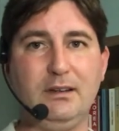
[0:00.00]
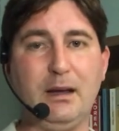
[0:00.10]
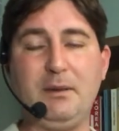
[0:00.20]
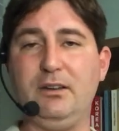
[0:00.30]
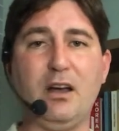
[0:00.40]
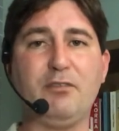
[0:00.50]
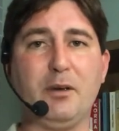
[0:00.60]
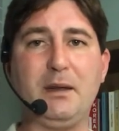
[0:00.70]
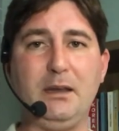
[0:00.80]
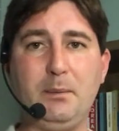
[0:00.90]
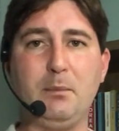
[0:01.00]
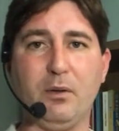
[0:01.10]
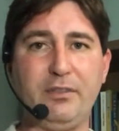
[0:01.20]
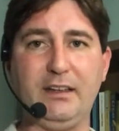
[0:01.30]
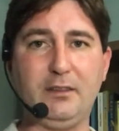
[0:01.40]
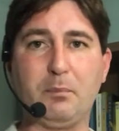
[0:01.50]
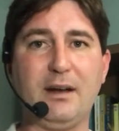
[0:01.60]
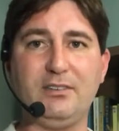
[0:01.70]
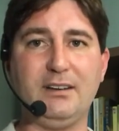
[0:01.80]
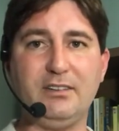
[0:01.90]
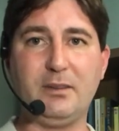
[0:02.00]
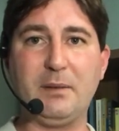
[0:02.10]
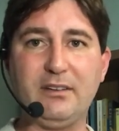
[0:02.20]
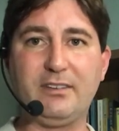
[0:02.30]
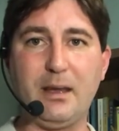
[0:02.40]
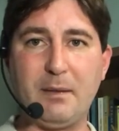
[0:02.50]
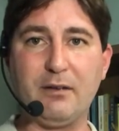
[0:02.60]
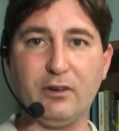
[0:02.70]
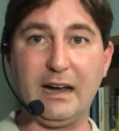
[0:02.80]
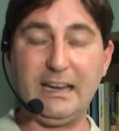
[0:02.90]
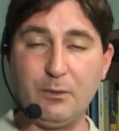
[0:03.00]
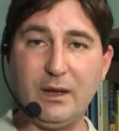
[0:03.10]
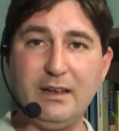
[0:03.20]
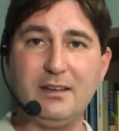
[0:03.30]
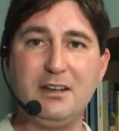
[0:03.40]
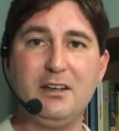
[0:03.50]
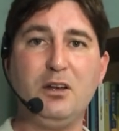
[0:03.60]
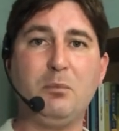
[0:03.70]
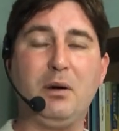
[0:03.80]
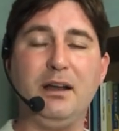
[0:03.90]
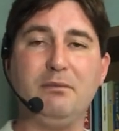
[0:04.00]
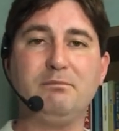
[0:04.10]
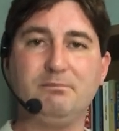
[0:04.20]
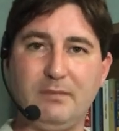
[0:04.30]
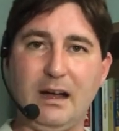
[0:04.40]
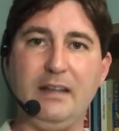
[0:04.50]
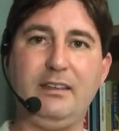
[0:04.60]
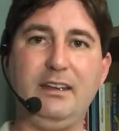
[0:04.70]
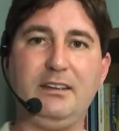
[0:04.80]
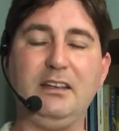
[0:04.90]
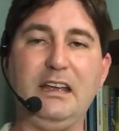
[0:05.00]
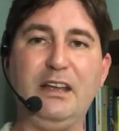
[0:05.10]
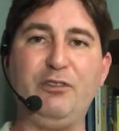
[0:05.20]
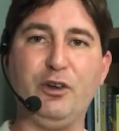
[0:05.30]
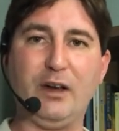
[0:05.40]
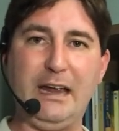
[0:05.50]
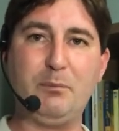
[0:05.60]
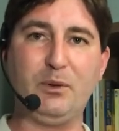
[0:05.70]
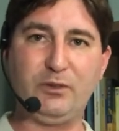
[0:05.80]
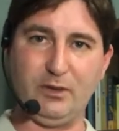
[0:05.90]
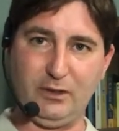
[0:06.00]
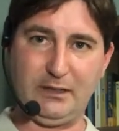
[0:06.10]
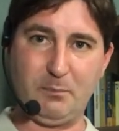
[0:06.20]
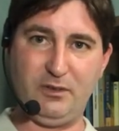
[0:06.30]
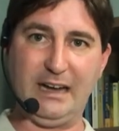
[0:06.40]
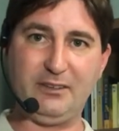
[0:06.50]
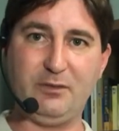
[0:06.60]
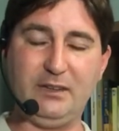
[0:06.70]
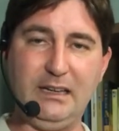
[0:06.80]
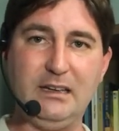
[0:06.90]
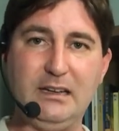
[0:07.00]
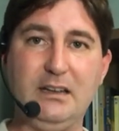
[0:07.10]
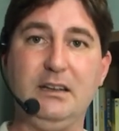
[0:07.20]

I mean, not very many people think the present is the best time ever anyway, but I think if you're able to look objectively,